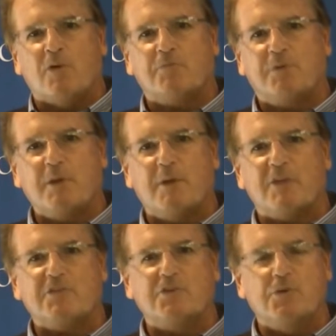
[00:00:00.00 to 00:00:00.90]
pretty
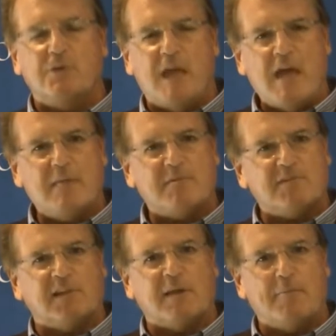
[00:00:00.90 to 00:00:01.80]
much
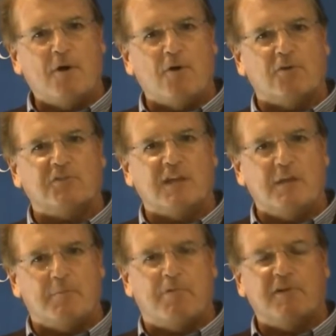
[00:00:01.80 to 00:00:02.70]
unanimously opposed
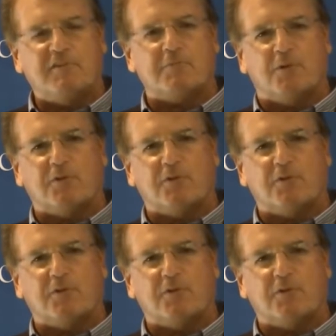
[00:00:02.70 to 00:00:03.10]
in principle